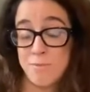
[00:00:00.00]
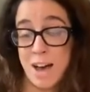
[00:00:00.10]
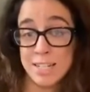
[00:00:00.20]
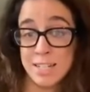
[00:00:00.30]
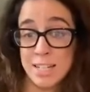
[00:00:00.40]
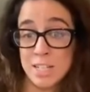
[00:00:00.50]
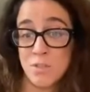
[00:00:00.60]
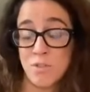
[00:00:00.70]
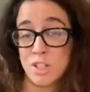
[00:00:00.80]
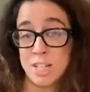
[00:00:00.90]
Vata is the
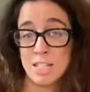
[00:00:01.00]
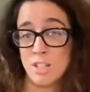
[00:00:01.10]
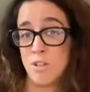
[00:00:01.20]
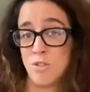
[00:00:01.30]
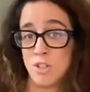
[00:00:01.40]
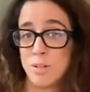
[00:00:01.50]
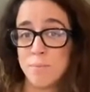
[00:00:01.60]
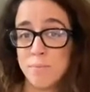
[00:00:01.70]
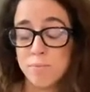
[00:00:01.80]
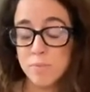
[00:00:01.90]
first constitution.
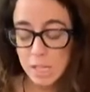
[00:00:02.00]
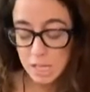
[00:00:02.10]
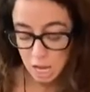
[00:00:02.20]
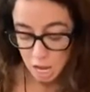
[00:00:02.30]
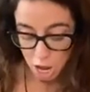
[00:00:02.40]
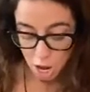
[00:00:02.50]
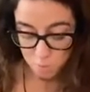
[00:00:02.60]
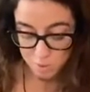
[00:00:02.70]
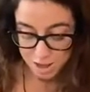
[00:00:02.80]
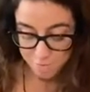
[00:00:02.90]

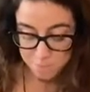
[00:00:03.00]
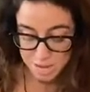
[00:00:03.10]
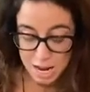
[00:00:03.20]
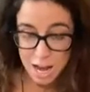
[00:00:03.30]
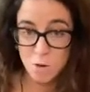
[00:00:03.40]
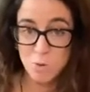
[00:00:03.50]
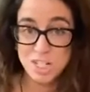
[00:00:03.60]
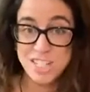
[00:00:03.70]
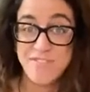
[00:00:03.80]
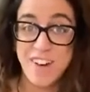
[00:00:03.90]
We have Pitta, which
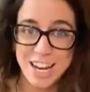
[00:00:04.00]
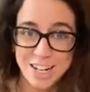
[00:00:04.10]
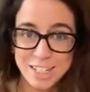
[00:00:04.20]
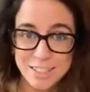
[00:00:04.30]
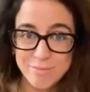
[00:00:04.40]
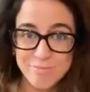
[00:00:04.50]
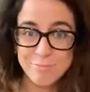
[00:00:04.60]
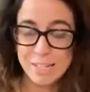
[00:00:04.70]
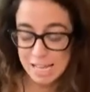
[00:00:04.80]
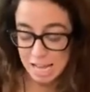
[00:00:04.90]
is fire.
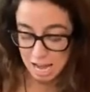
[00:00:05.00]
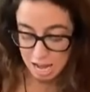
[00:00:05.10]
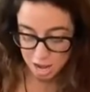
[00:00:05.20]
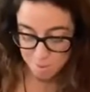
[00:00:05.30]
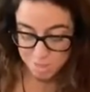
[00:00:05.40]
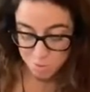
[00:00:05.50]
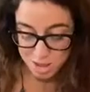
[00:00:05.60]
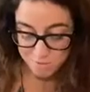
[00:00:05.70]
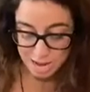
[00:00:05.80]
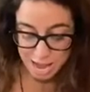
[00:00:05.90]
And then we
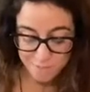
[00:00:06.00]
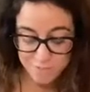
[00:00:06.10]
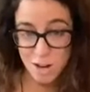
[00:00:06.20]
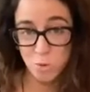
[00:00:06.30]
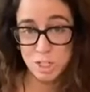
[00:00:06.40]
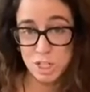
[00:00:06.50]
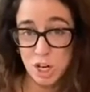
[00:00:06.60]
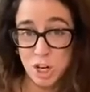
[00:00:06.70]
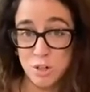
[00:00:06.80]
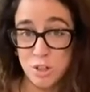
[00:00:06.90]
have Kapha, which is
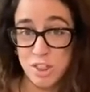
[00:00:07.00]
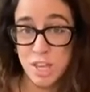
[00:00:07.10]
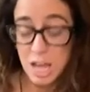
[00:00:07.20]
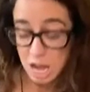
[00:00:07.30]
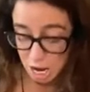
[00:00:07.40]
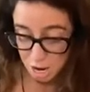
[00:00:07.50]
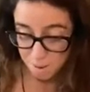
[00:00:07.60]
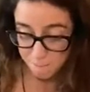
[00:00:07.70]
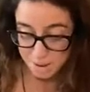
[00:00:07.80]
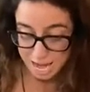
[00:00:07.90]
earth
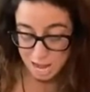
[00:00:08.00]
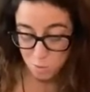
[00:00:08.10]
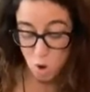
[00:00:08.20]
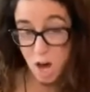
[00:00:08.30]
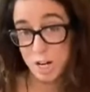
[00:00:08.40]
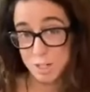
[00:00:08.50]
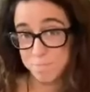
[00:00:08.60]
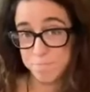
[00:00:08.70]
and water.